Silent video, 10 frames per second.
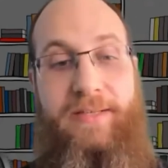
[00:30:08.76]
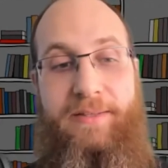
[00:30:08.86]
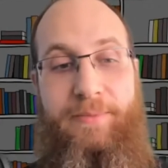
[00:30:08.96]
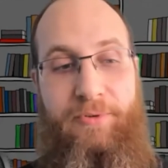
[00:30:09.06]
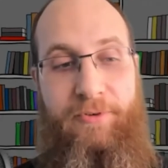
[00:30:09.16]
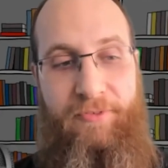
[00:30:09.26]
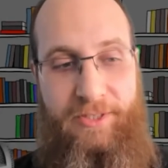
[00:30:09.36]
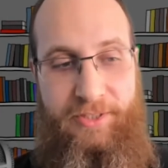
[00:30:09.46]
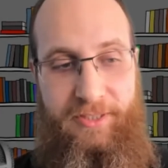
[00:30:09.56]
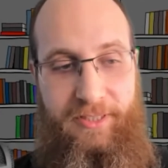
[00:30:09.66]
at the
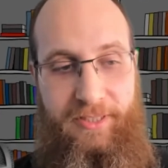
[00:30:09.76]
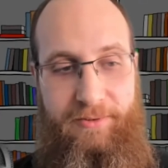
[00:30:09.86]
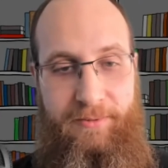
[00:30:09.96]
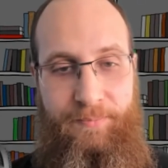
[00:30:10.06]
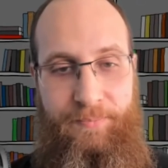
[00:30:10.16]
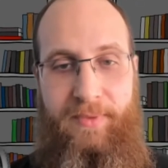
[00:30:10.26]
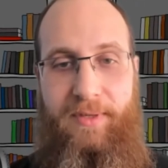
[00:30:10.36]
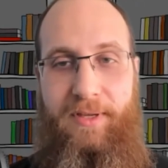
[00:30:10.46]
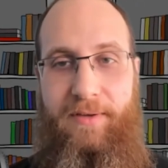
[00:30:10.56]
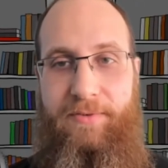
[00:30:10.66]
professional level.
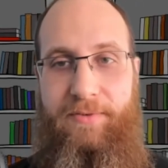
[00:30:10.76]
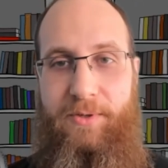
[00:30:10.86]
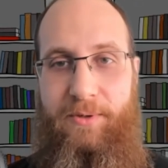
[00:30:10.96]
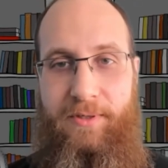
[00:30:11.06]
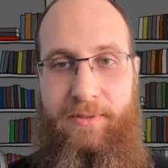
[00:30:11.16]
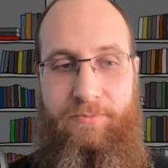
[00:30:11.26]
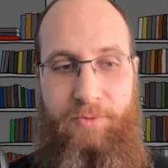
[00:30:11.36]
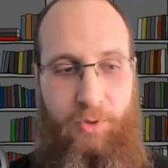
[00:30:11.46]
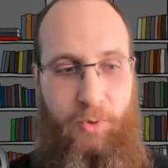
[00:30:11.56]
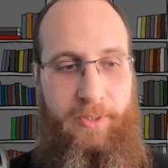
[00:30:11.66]
If you're
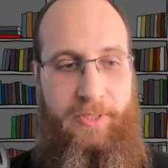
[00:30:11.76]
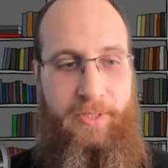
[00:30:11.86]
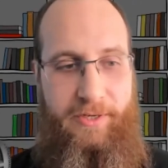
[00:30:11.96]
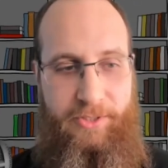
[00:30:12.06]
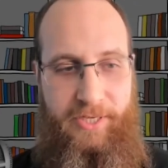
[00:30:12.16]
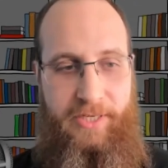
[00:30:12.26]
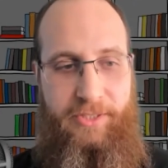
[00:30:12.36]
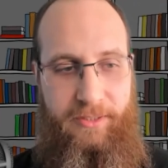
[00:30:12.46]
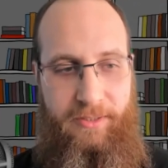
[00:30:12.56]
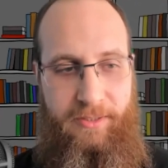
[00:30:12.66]
recording your
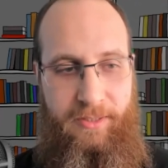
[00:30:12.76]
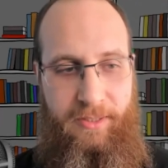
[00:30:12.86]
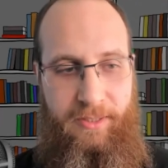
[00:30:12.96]
sessions,